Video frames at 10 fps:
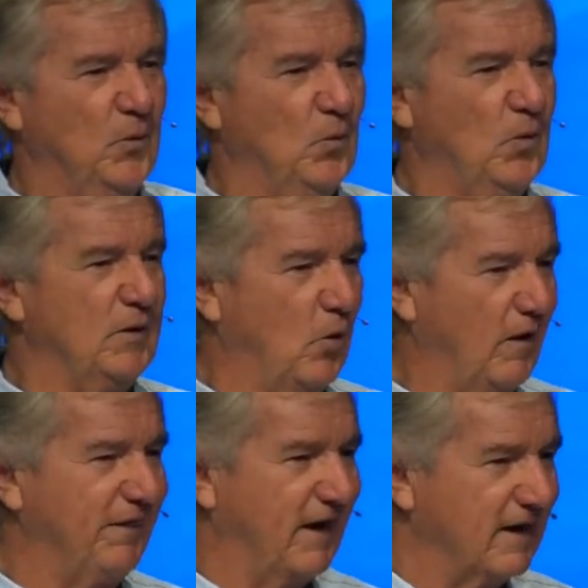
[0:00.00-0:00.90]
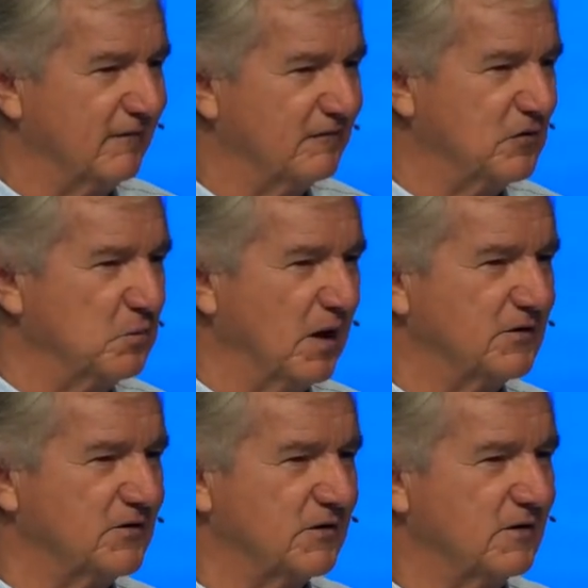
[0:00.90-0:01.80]
really want that gift too
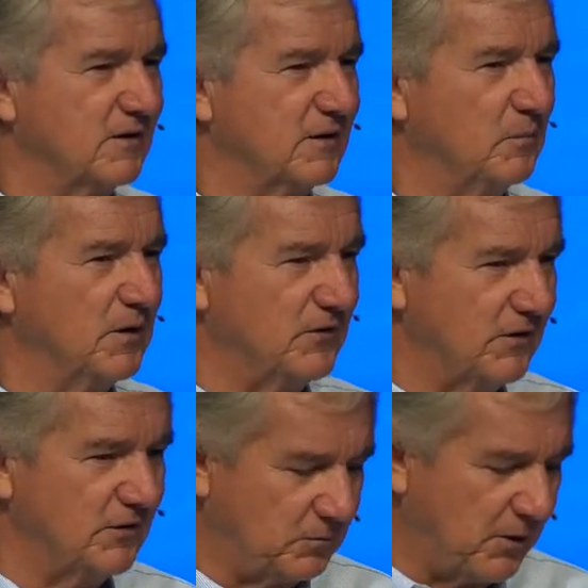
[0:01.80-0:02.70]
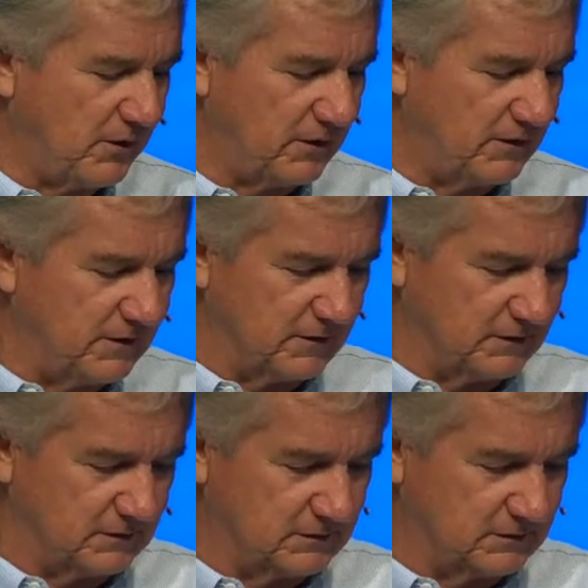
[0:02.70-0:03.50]
much. But he says it's part of the deal